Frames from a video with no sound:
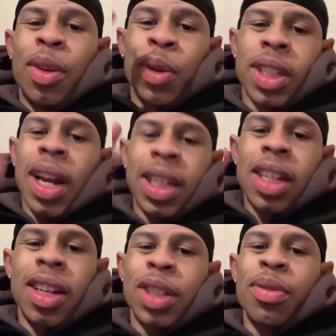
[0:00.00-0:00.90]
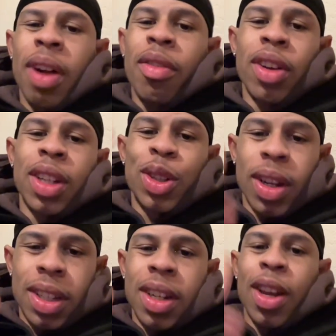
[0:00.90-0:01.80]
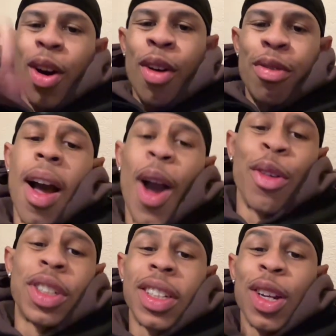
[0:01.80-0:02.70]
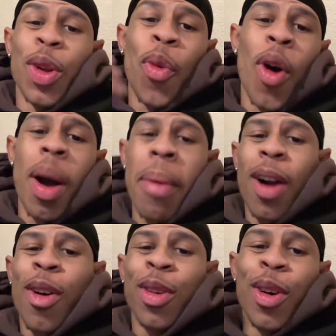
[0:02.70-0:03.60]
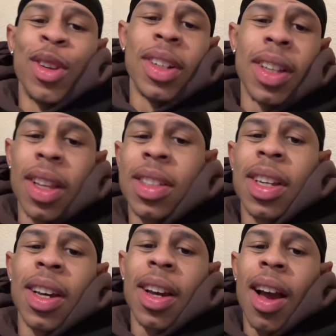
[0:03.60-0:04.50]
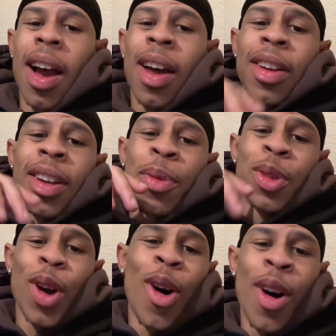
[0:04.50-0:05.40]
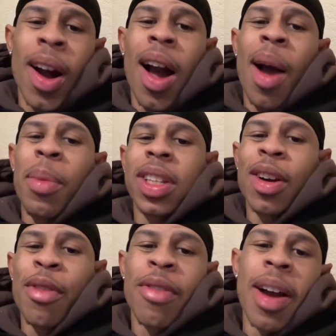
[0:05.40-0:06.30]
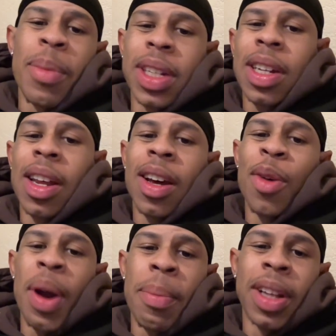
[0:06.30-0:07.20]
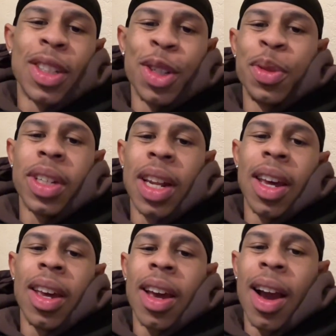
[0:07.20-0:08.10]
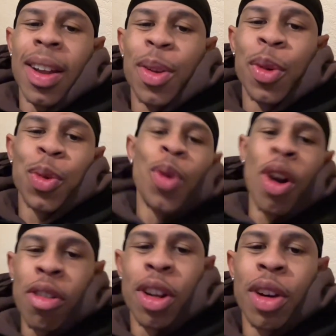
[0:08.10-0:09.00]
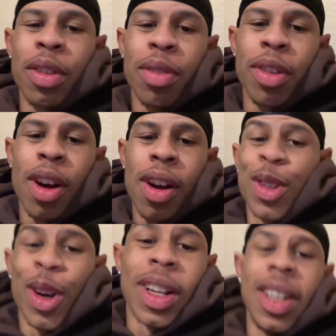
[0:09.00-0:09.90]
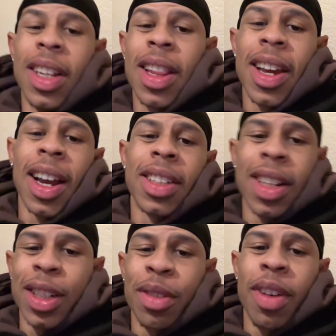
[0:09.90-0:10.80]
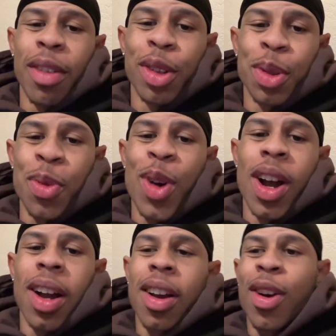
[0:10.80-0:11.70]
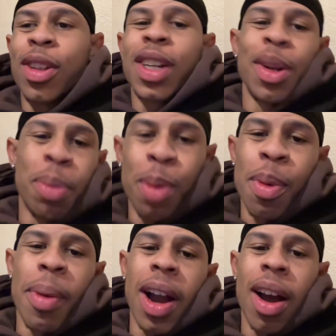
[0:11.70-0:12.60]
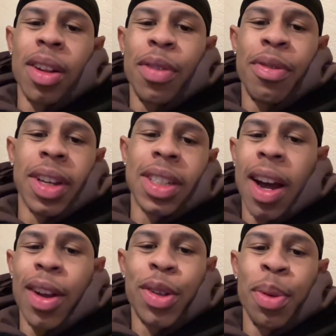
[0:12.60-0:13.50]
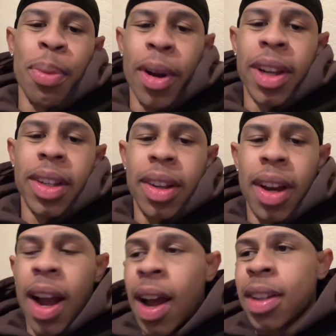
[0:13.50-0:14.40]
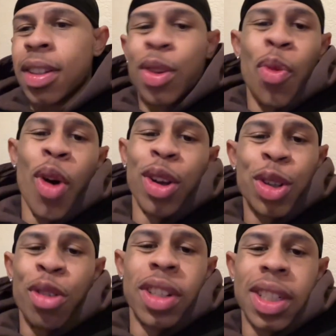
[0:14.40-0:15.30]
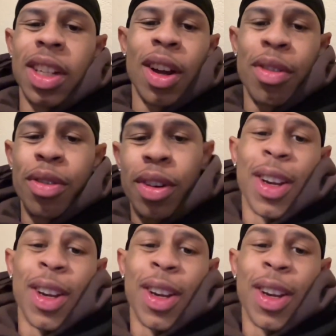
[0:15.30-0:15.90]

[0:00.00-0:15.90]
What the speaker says: There was an isolation valve on it, so I turned it off. I obviously turned the water back on underneath the sink and it was all calm until 5 minutes later I went back to the utility and there was water all over the floor. So clearly the isolation valve doesn't work. Got to get the plumber back out to fix that at some point, and the water's currently still off.